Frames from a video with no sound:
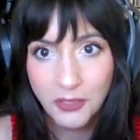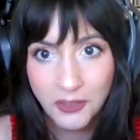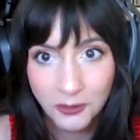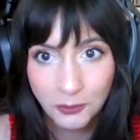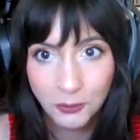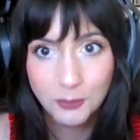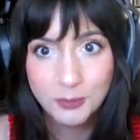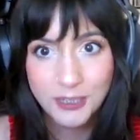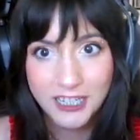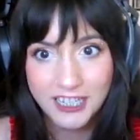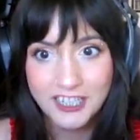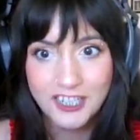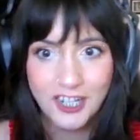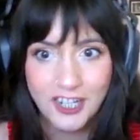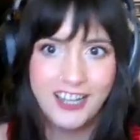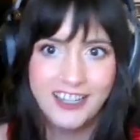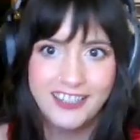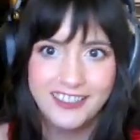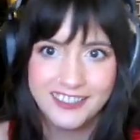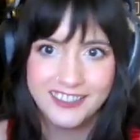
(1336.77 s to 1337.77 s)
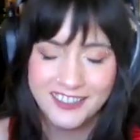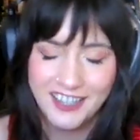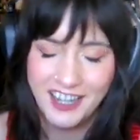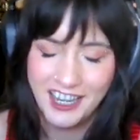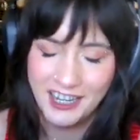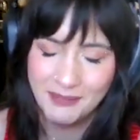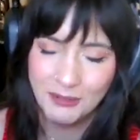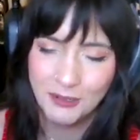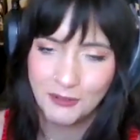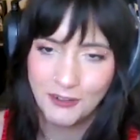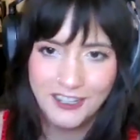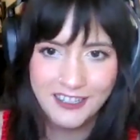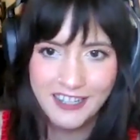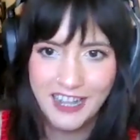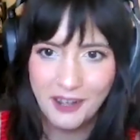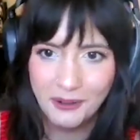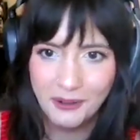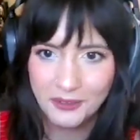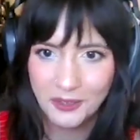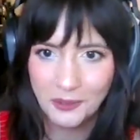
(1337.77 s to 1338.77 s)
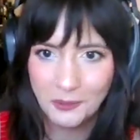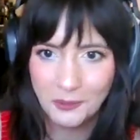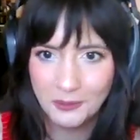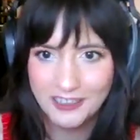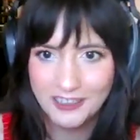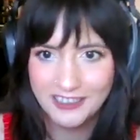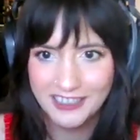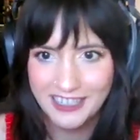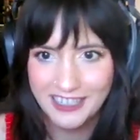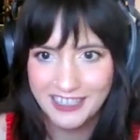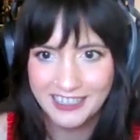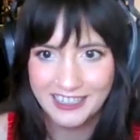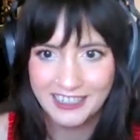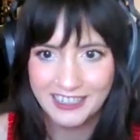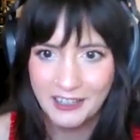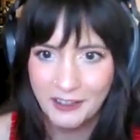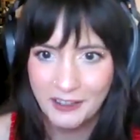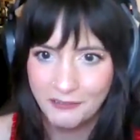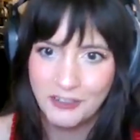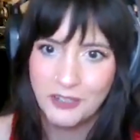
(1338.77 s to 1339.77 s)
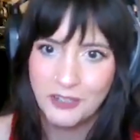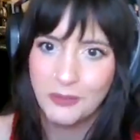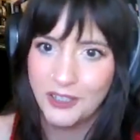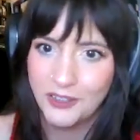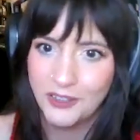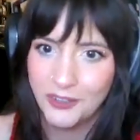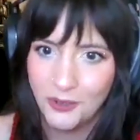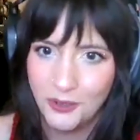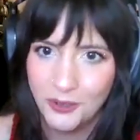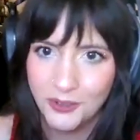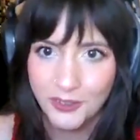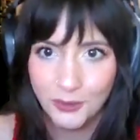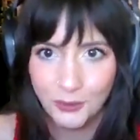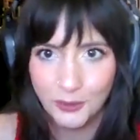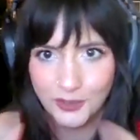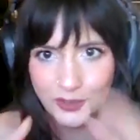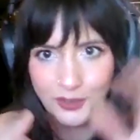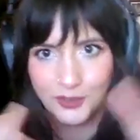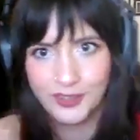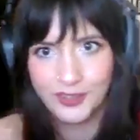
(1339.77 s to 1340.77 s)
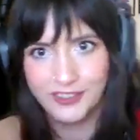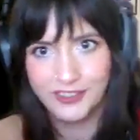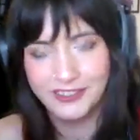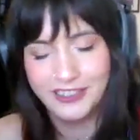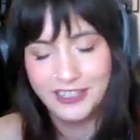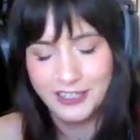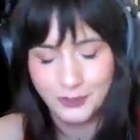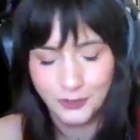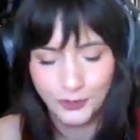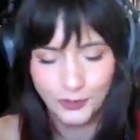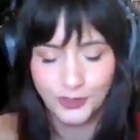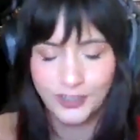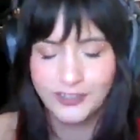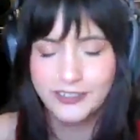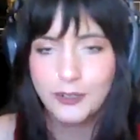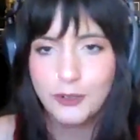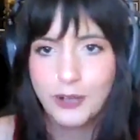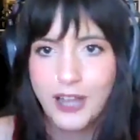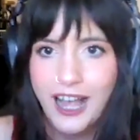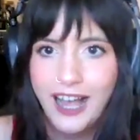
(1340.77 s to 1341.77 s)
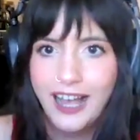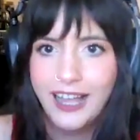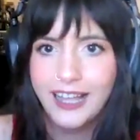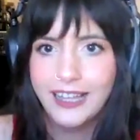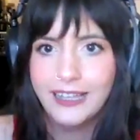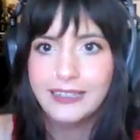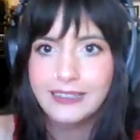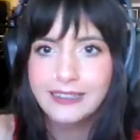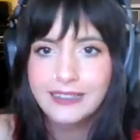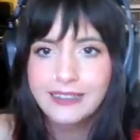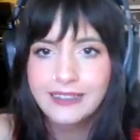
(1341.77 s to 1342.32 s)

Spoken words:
This will be a giant snake, but right now it's only like a few months old, so it's just a little guy.